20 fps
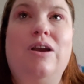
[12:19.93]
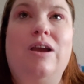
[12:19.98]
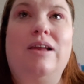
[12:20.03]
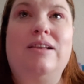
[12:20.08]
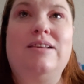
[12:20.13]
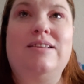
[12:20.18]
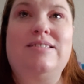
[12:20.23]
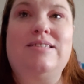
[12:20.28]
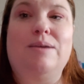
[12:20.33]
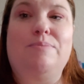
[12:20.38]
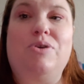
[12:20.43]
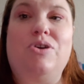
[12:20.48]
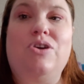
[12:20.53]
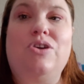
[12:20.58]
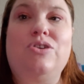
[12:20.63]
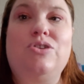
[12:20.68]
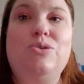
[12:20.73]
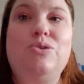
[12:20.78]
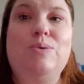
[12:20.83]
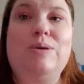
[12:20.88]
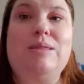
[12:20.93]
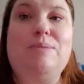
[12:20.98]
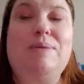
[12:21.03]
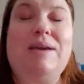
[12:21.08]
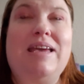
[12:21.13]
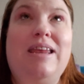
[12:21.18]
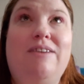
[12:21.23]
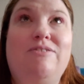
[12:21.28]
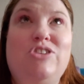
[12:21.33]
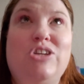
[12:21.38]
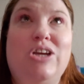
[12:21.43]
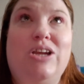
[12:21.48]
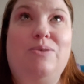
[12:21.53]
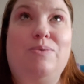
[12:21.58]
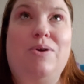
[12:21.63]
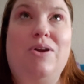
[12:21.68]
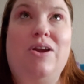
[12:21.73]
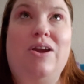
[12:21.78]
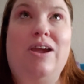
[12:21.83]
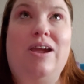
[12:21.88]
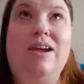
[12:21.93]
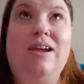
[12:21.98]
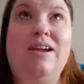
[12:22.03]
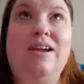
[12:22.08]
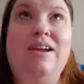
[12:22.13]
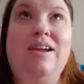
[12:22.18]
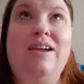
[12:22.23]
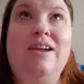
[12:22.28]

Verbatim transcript: in December, two at the beginning of January,